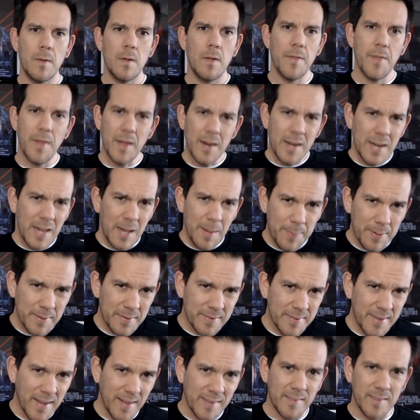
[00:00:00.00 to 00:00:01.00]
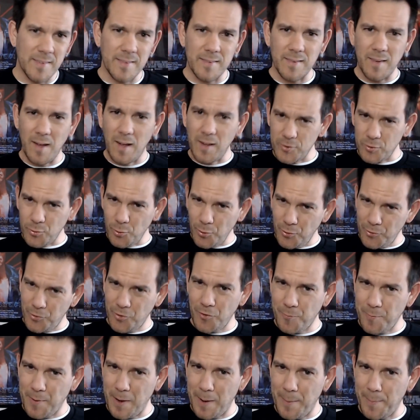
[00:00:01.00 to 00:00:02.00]
Then he possesses all sorts
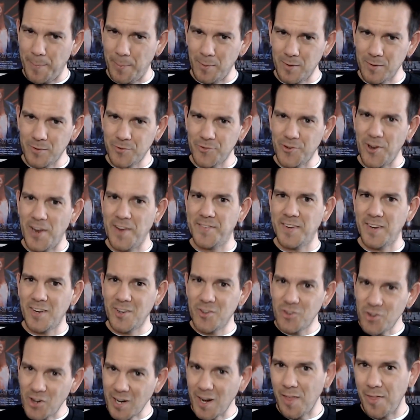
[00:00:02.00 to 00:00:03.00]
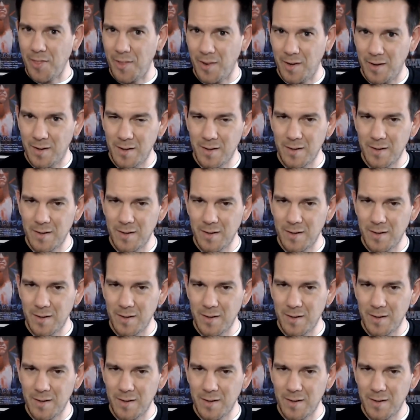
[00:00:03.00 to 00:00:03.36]
of people chasing Jonathan.